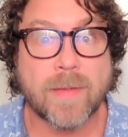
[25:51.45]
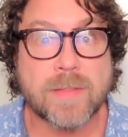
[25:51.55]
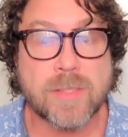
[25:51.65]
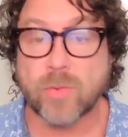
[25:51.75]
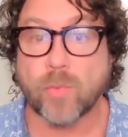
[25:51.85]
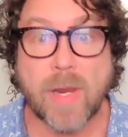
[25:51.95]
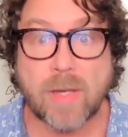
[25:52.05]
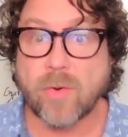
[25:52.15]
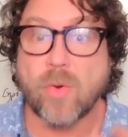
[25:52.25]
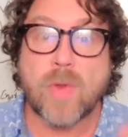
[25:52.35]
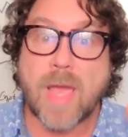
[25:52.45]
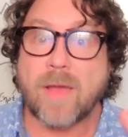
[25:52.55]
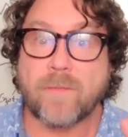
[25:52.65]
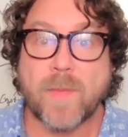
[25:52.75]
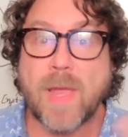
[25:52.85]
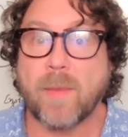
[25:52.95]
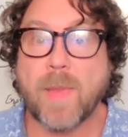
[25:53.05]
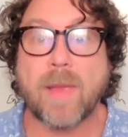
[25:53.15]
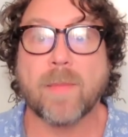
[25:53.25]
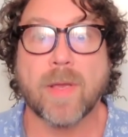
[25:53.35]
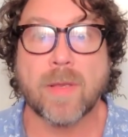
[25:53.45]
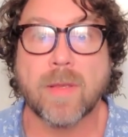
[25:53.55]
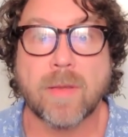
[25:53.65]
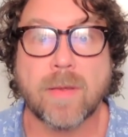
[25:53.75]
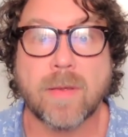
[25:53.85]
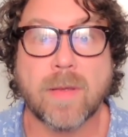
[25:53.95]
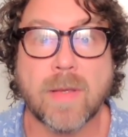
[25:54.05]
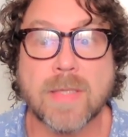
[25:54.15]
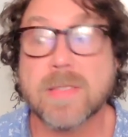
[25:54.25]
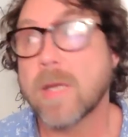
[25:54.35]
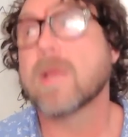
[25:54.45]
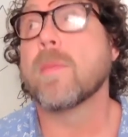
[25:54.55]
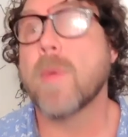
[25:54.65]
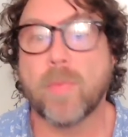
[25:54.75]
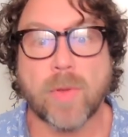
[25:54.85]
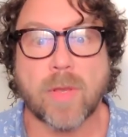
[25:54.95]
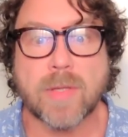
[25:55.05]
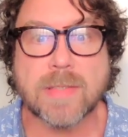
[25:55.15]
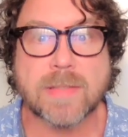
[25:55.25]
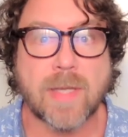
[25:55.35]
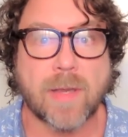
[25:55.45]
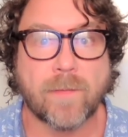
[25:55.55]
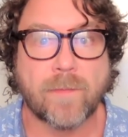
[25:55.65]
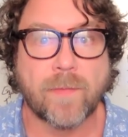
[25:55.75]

just a regular old guy from Alabama is going to come up with all this stuff